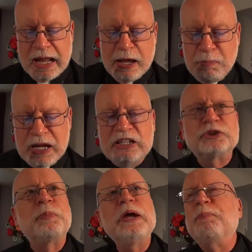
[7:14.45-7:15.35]
It
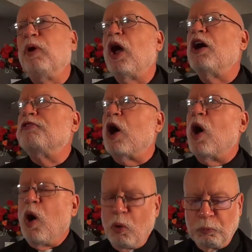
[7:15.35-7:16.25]
means people of
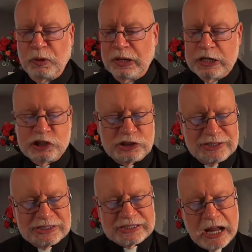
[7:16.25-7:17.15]
all
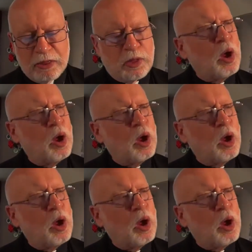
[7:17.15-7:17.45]
religions and